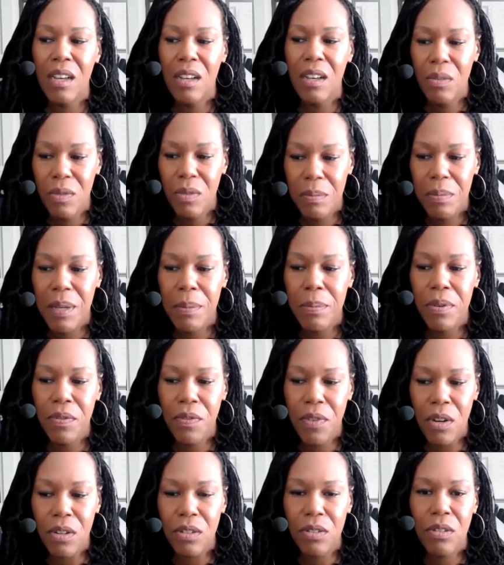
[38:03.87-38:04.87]
when people have
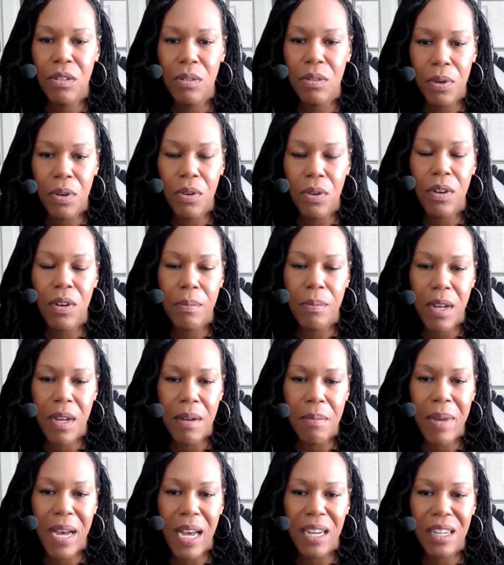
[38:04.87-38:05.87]
gone through the program,
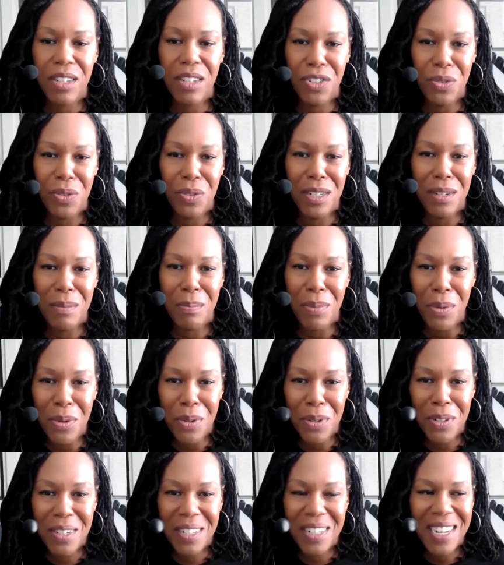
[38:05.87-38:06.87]
come back and join the
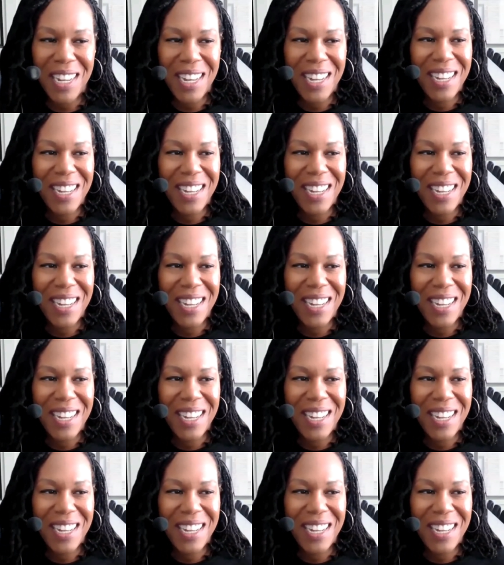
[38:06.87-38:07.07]
board.